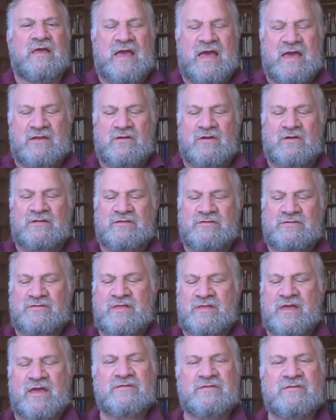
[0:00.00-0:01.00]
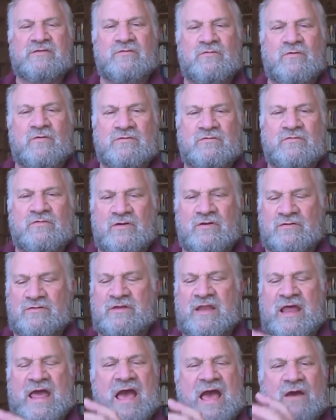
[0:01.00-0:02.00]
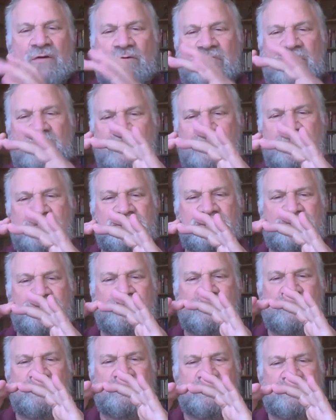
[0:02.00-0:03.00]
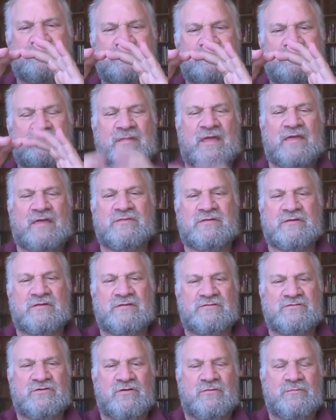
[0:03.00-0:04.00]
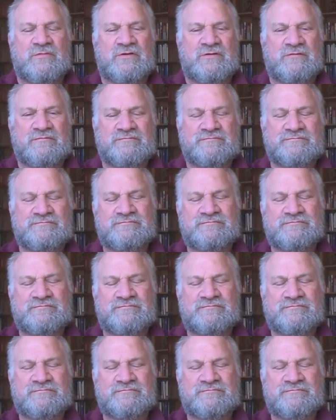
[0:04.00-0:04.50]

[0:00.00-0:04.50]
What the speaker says: had on his desk one word, now, I think in German.